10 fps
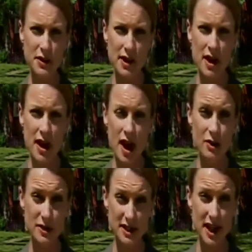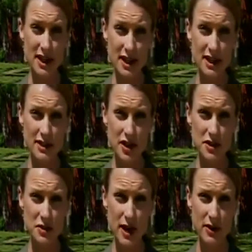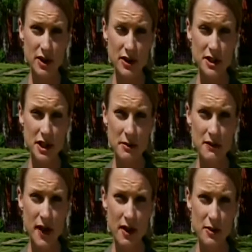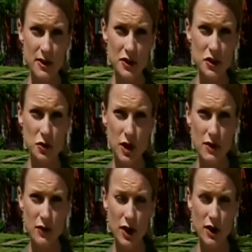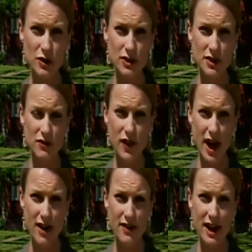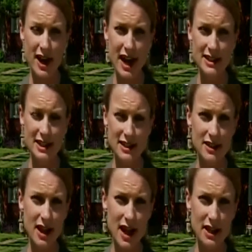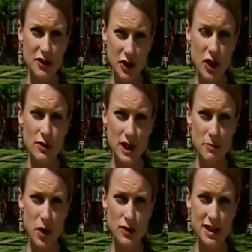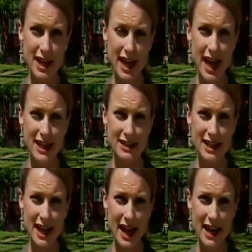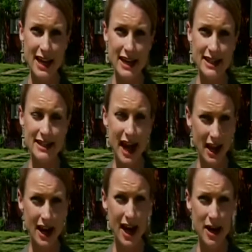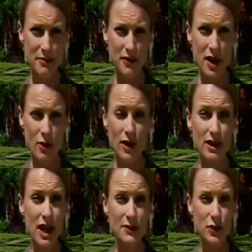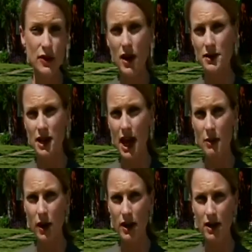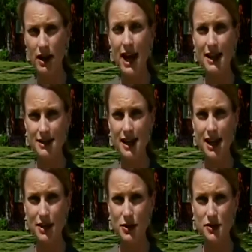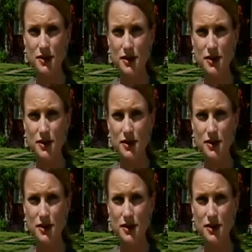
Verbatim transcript: And our Chris Sadeghi is also out here. He's going to be following this story for our news at 5 and 6 o'clock. And you can always keep posted at KXAN.com. We're live North Austin, Kate Weidaw, KXAN News.